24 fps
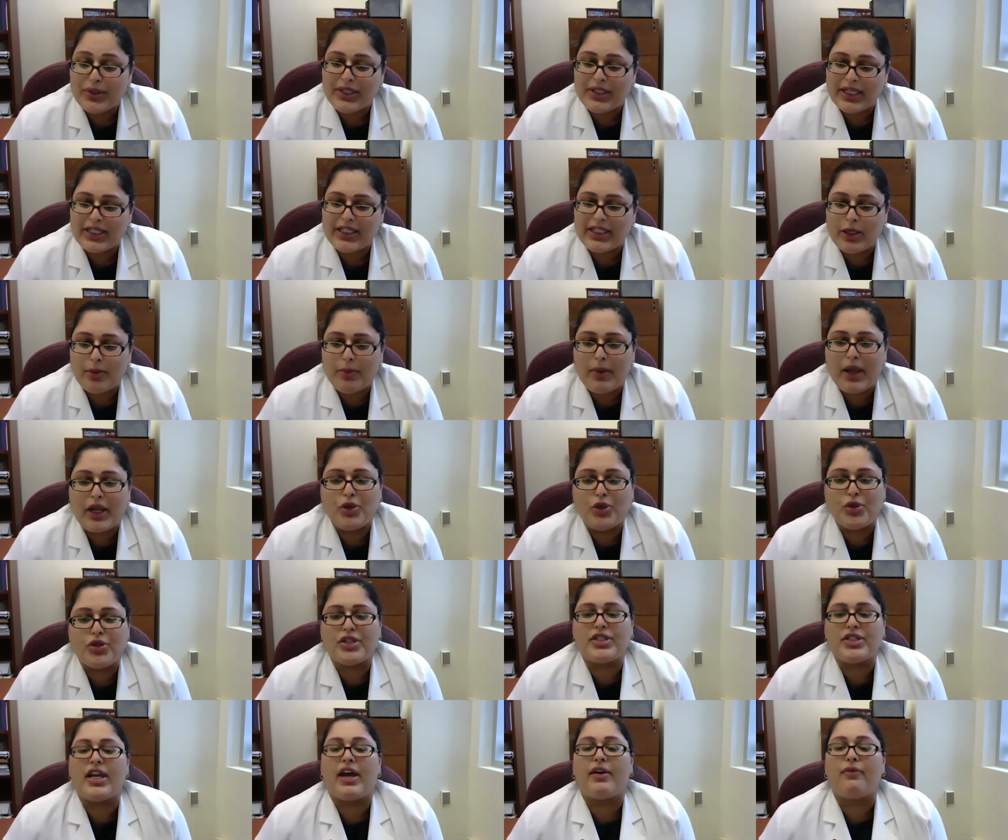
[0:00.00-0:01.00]
system and you
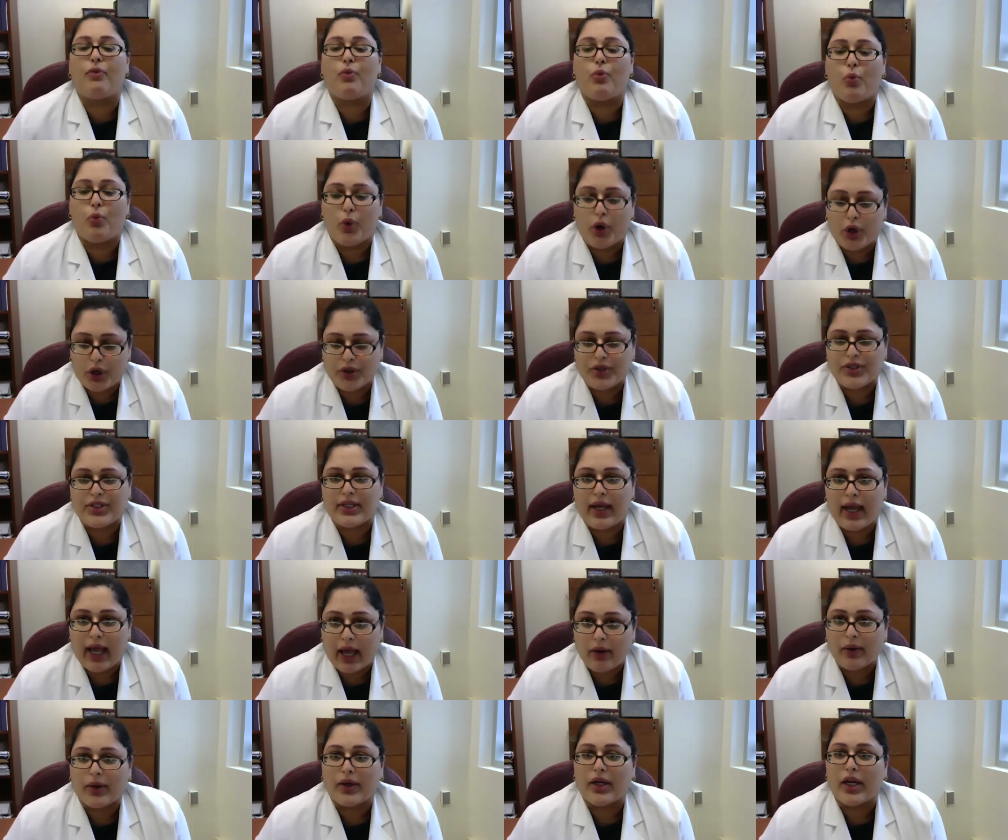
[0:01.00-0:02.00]
just have worse
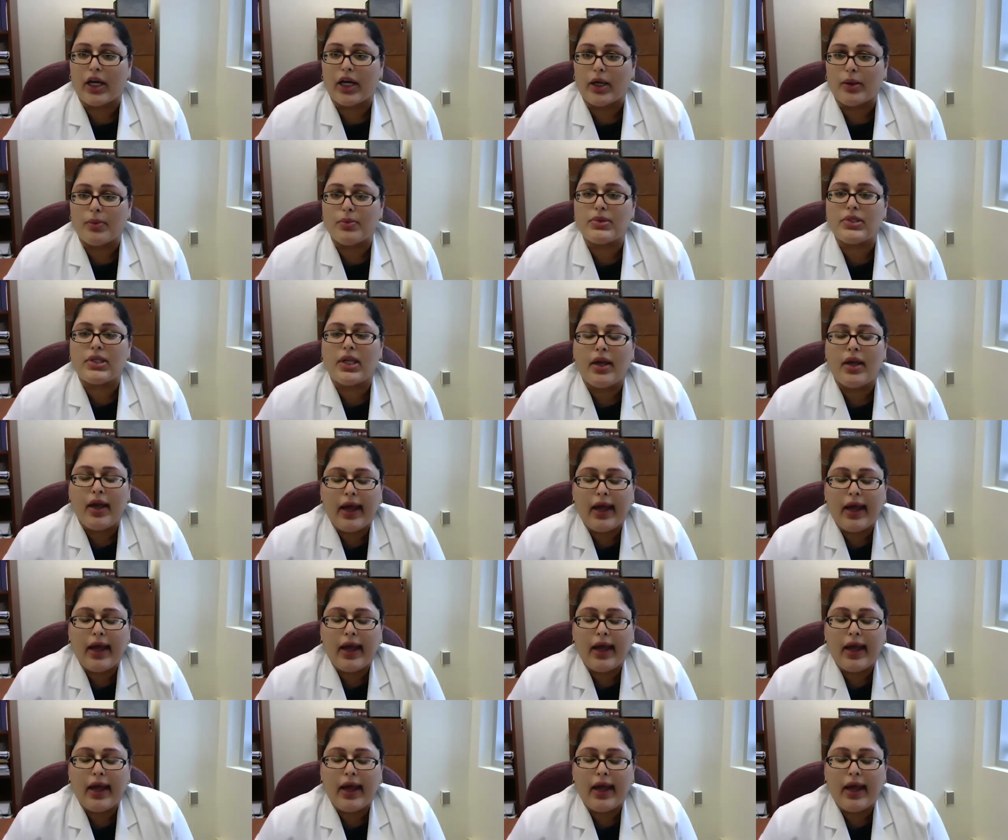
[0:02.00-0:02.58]
outcomes.